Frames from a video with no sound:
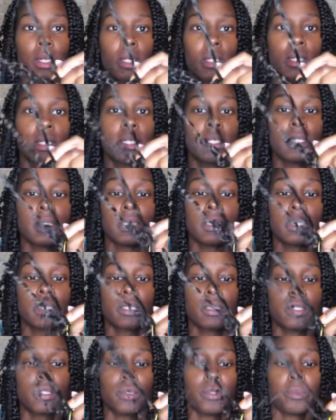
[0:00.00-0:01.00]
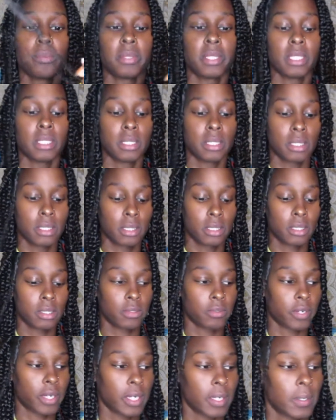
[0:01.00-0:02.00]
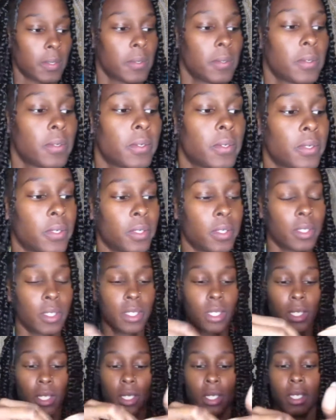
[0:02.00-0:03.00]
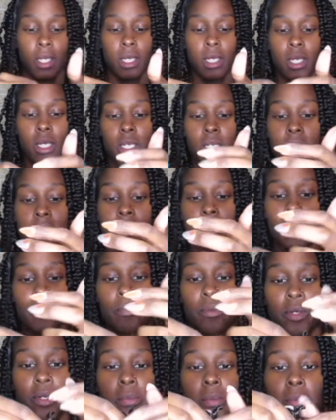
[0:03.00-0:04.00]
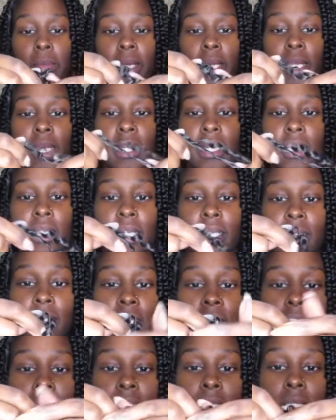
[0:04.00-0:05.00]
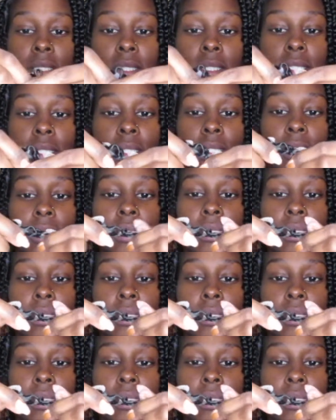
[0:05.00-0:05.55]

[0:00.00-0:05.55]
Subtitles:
And this is 2 pieces, right? So I put them in my hand like this.